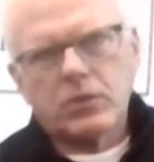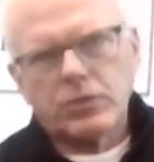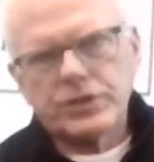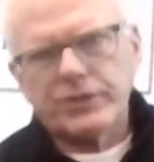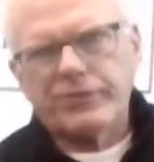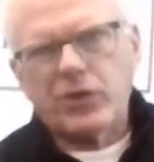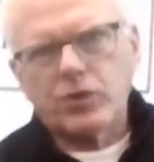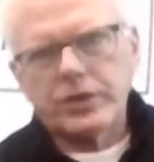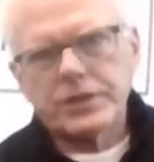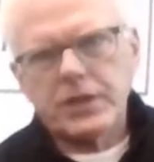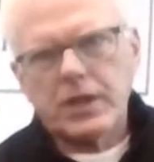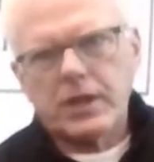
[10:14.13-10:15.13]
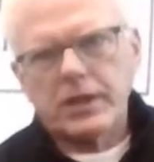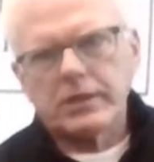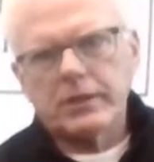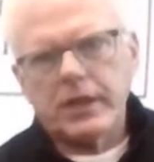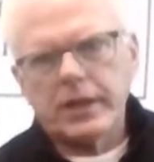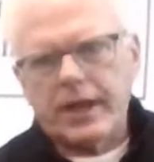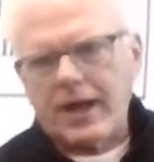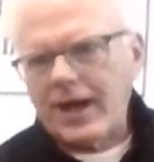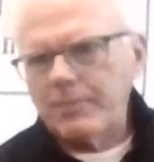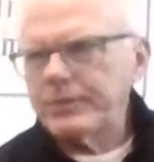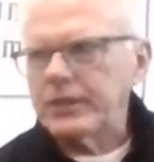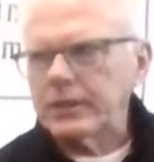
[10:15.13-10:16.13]
Was to focus on an
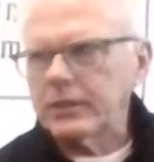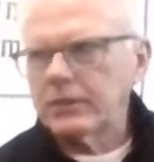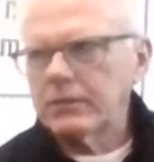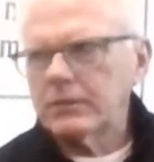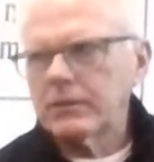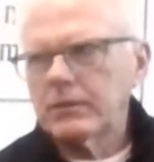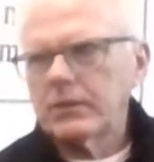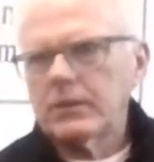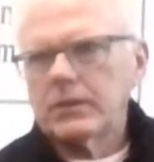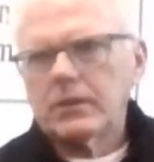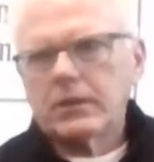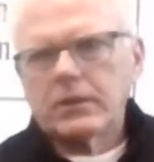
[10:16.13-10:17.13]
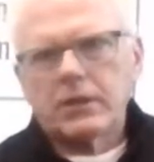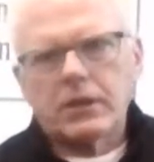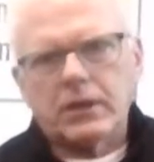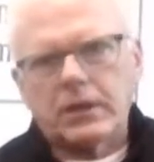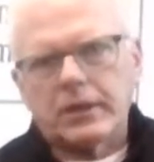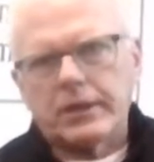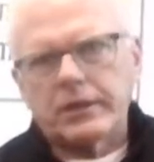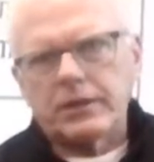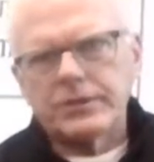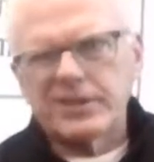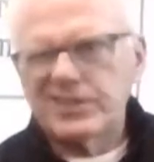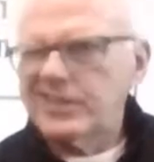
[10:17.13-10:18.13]
optic,
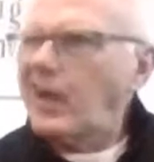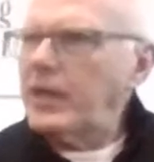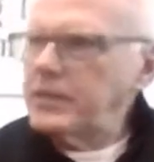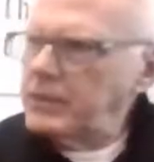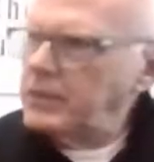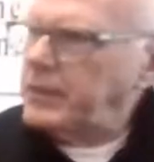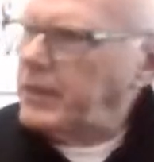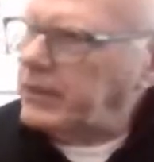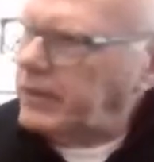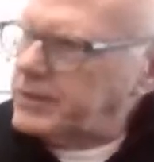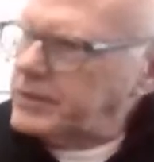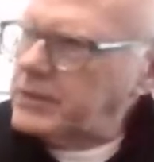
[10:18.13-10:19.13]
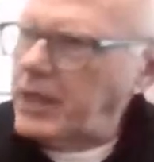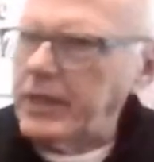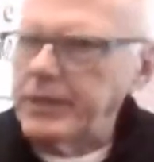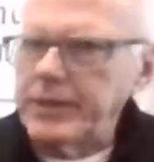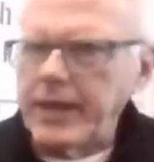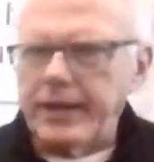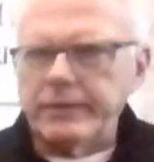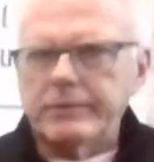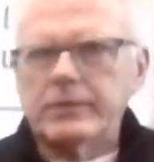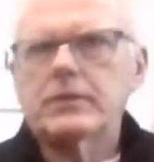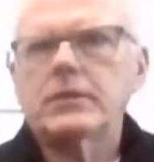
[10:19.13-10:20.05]
a design DNA, let's say, that